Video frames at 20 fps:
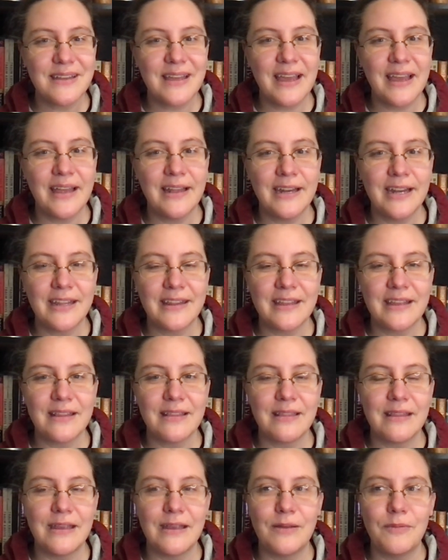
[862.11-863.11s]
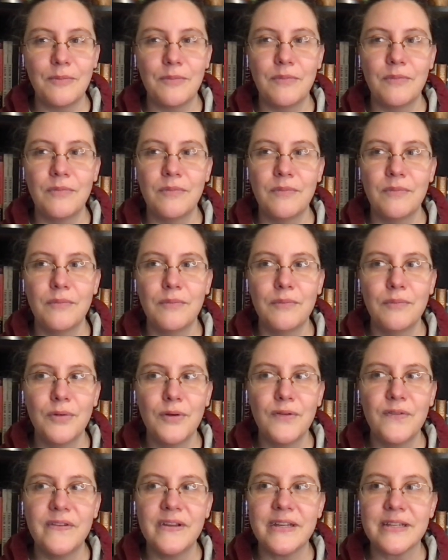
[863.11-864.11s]
and I think the
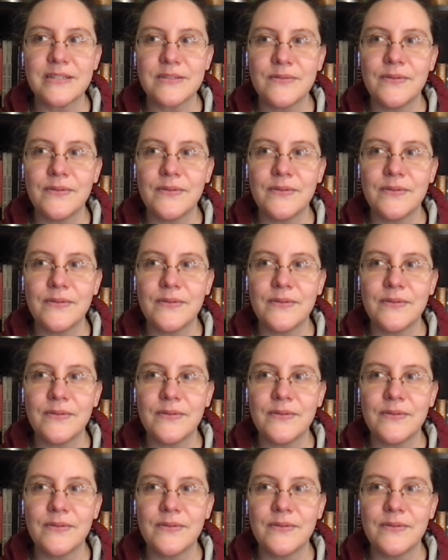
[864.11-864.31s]
movie is